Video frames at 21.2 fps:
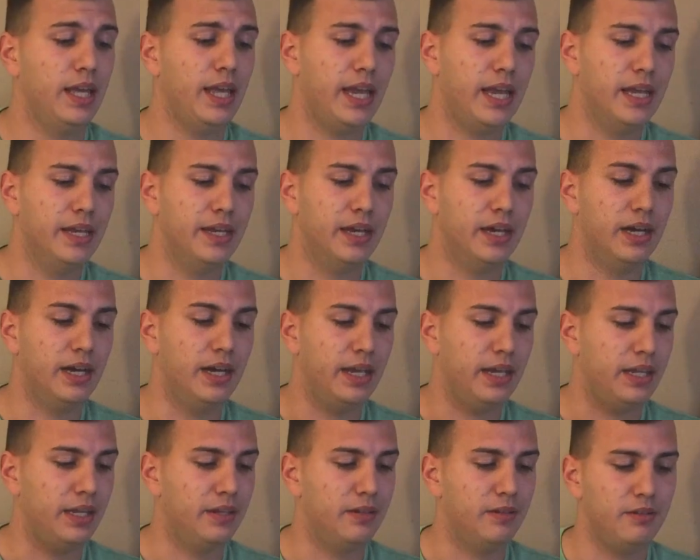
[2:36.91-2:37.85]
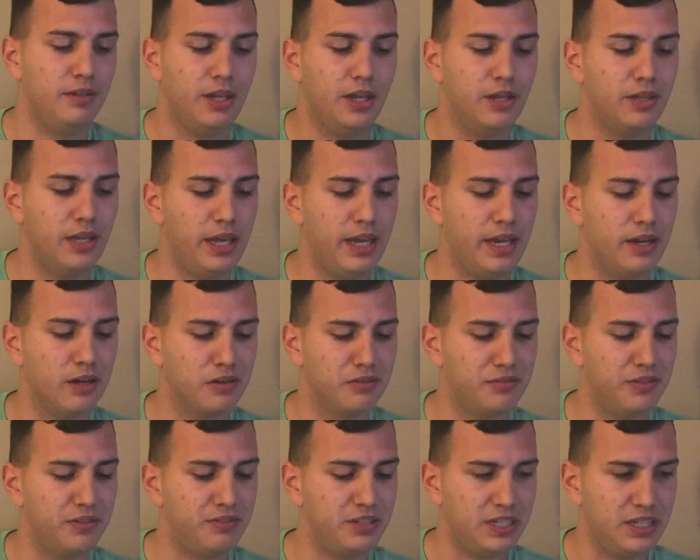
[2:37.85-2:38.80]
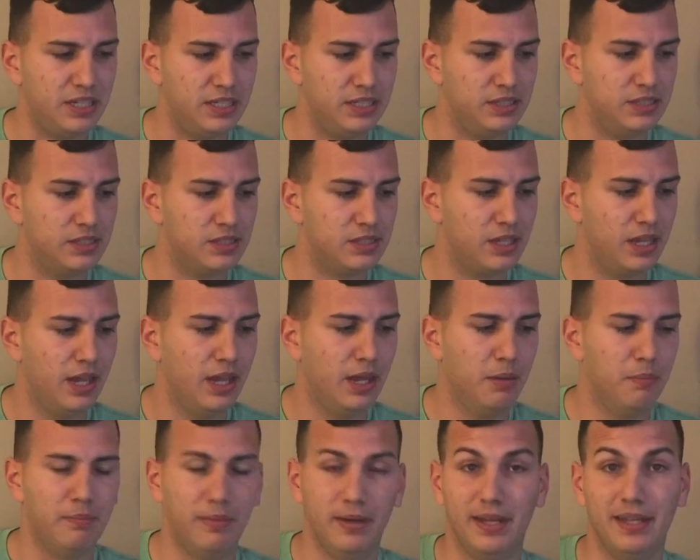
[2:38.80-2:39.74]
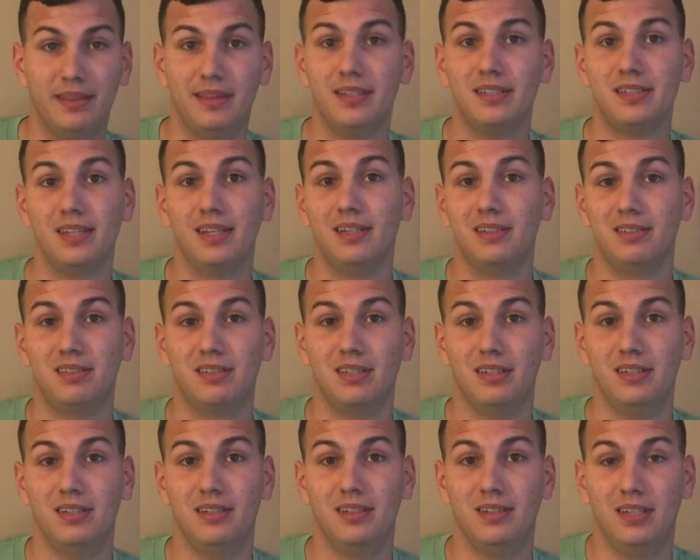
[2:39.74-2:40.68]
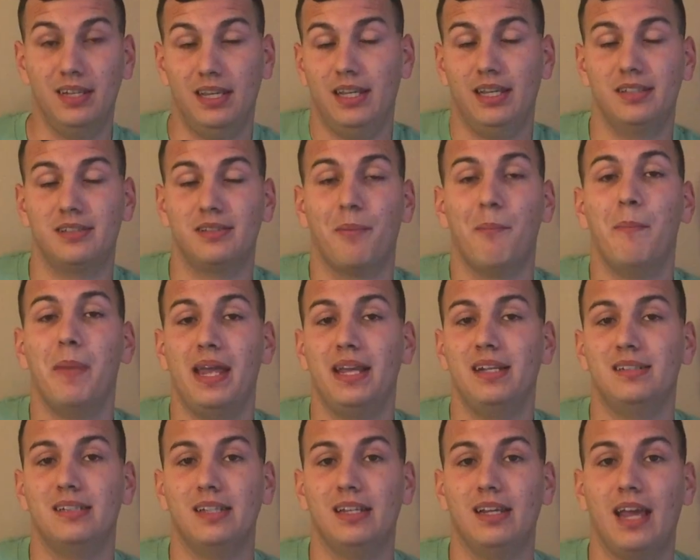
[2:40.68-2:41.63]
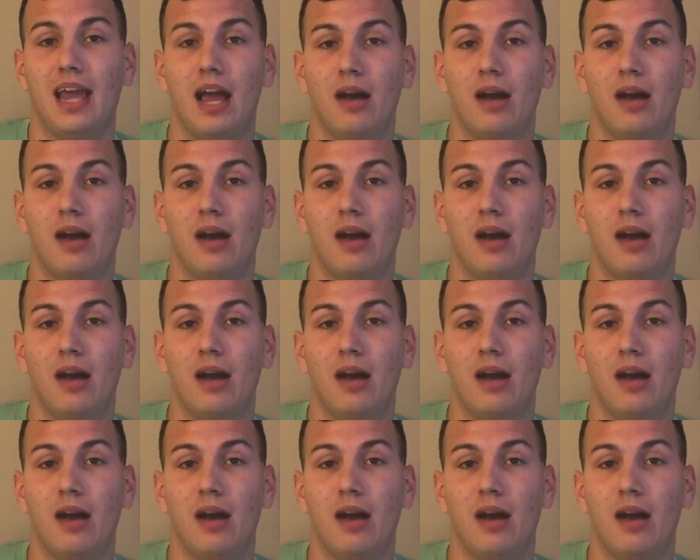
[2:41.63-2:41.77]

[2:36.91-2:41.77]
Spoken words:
and you know, the AR-15s, but this it's amazing.